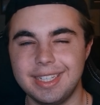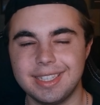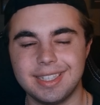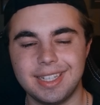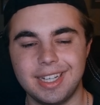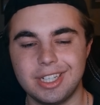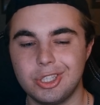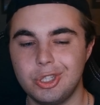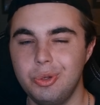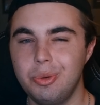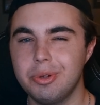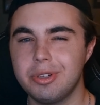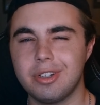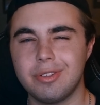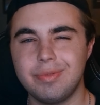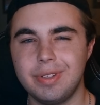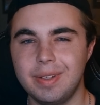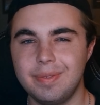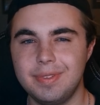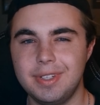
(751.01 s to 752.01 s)
It's like
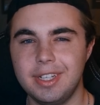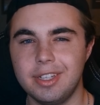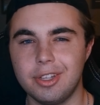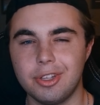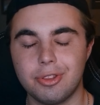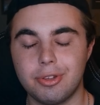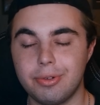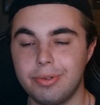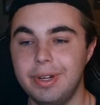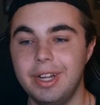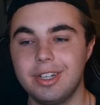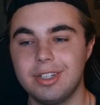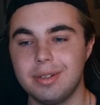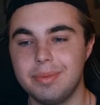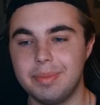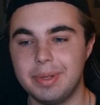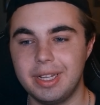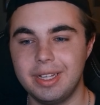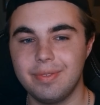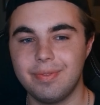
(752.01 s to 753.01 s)
250 to 300
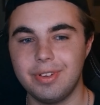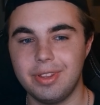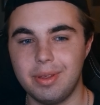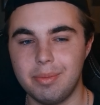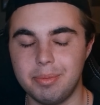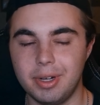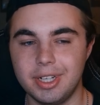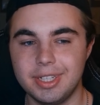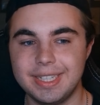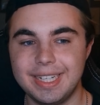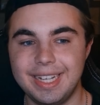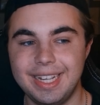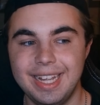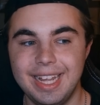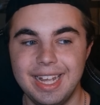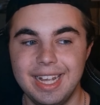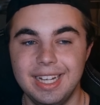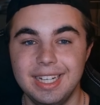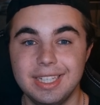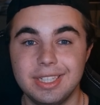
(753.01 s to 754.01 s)
million for the budget.
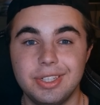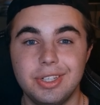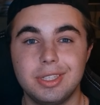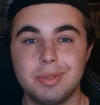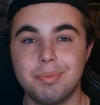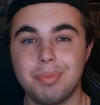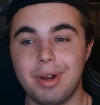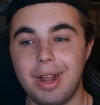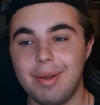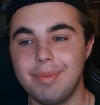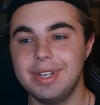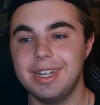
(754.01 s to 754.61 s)
So it's probably